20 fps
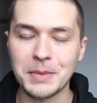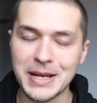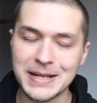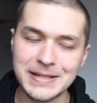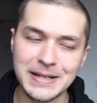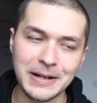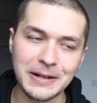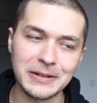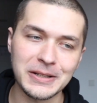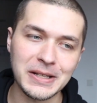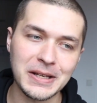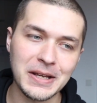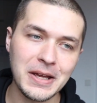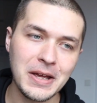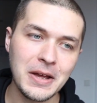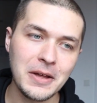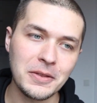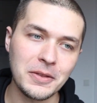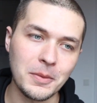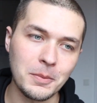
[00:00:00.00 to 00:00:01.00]
Basically,
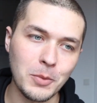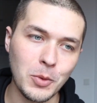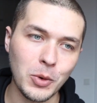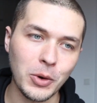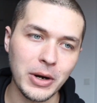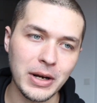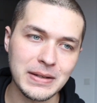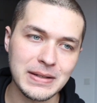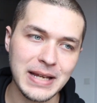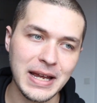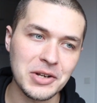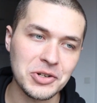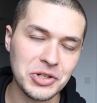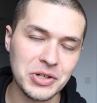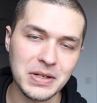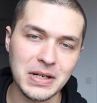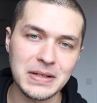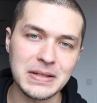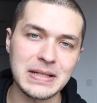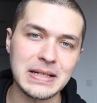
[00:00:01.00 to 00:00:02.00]
the more
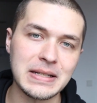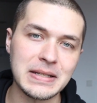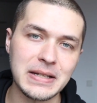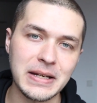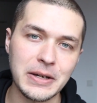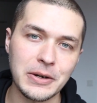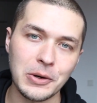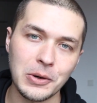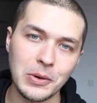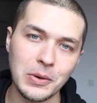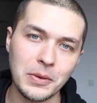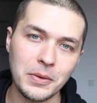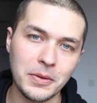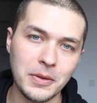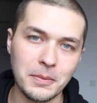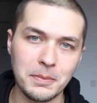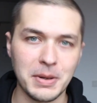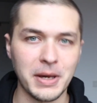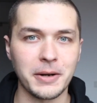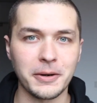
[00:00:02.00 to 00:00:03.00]
attention to detail,
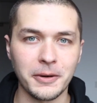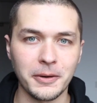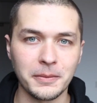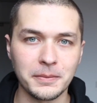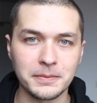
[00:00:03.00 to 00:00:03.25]
the better.